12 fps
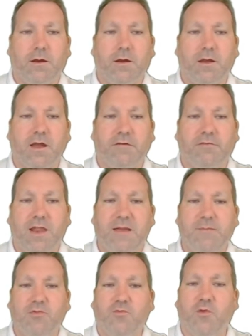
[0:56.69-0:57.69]
I have
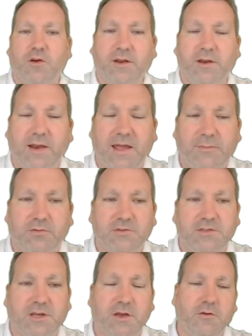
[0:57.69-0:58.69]
label 1 and label
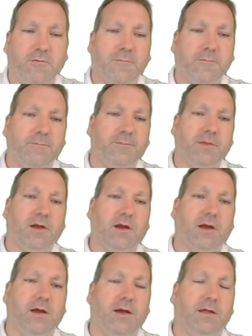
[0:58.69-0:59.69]
2,
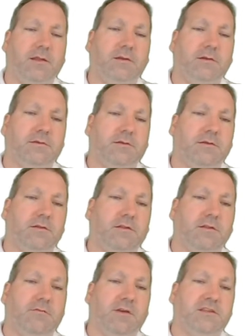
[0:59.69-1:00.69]
and
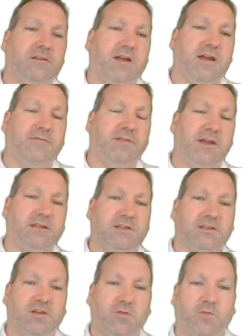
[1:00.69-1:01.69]
the reason I have these
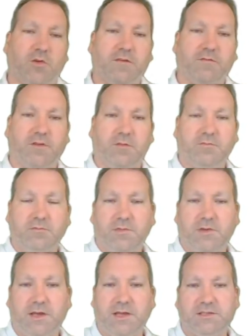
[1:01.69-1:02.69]
is that one of them
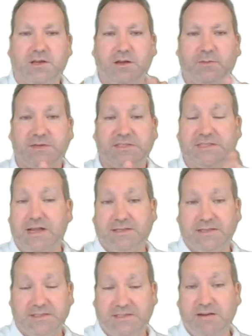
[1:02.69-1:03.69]
is going to be set
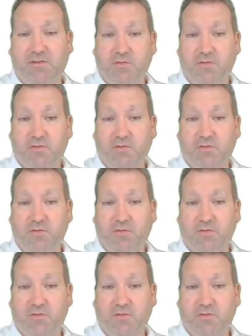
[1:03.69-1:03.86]
to 0